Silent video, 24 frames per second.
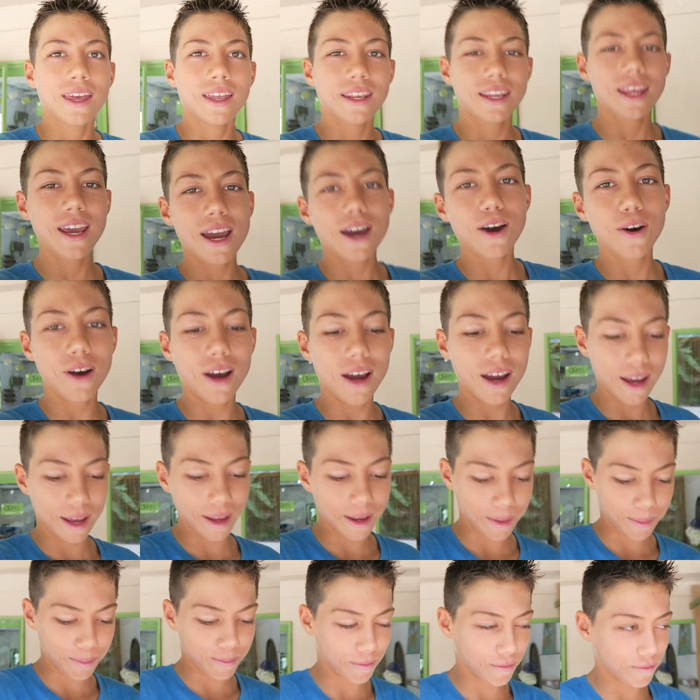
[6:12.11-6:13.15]
Now I
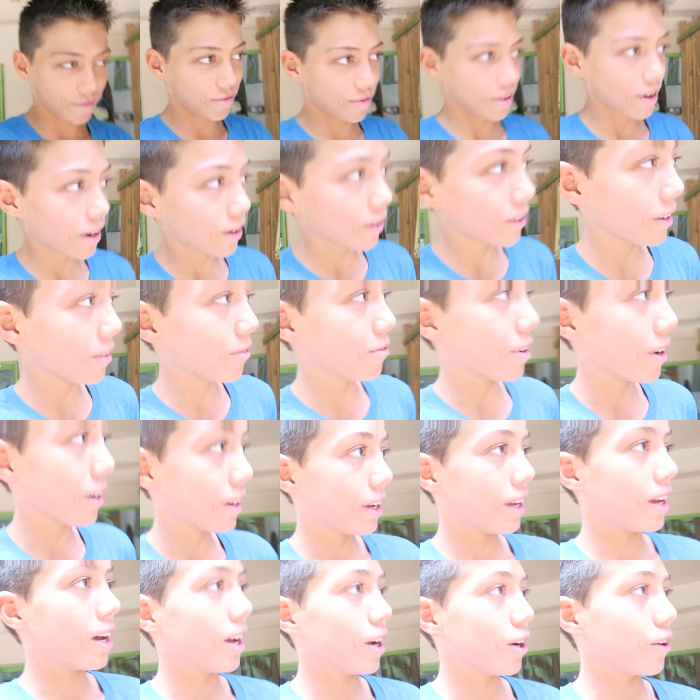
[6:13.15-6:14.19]
am very, very
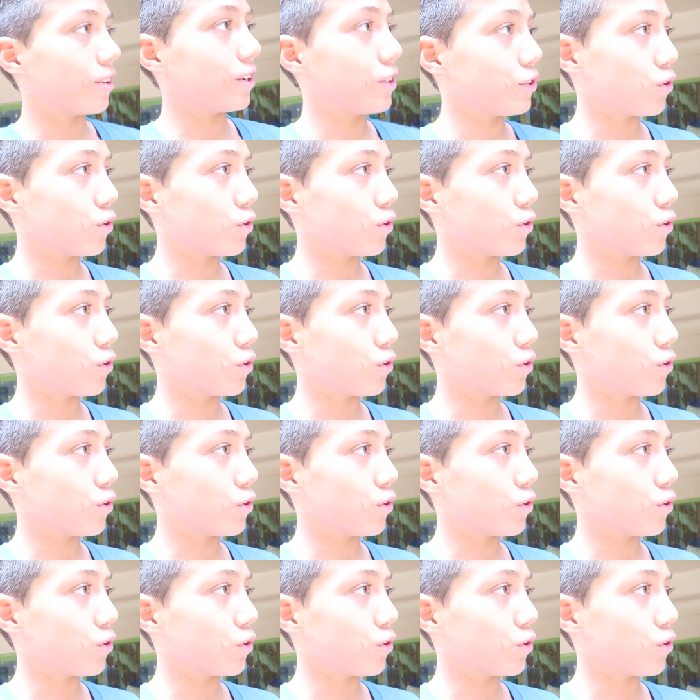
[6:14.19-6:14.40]
hungry,